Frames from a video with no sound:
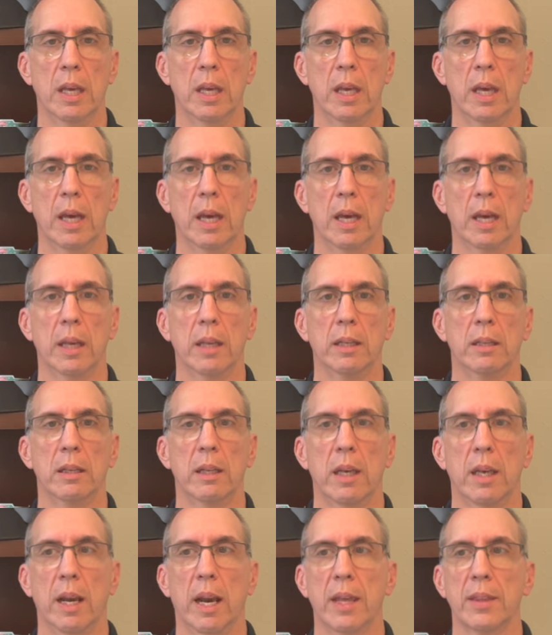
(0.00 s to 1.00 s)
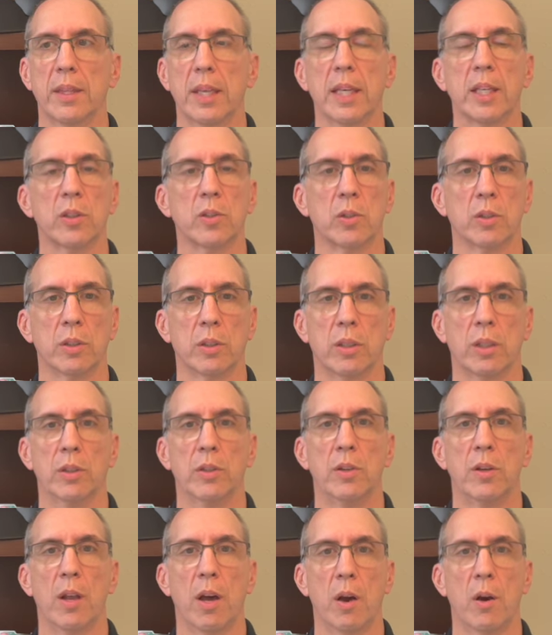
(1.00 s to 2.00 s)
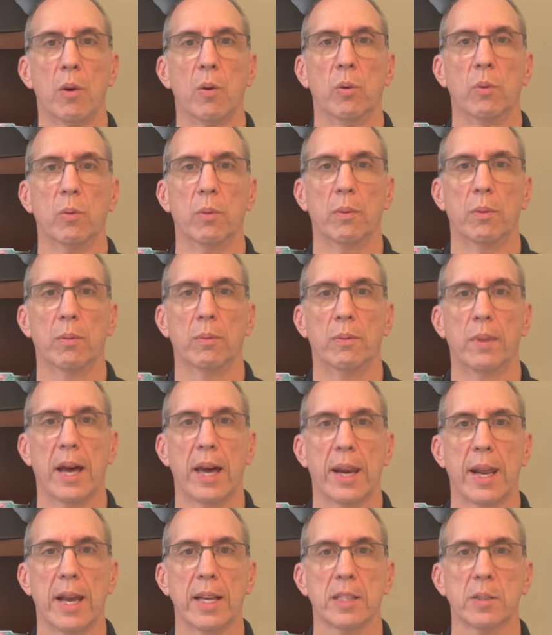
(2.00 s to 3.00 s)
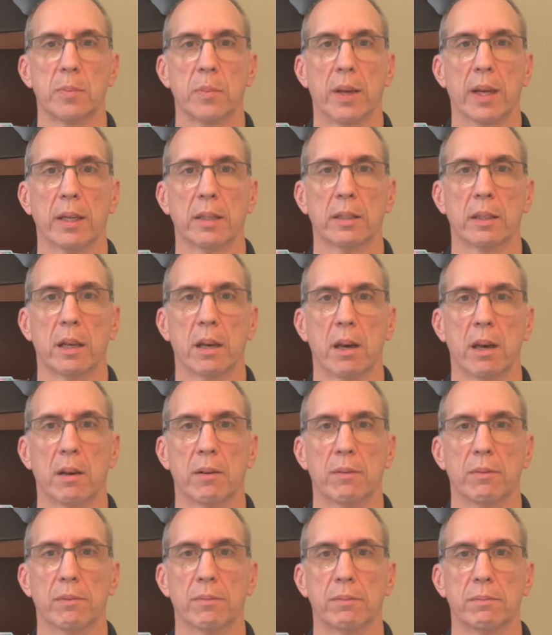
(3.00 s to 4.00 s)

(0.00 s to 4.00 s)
And I think it's good to know that aspect of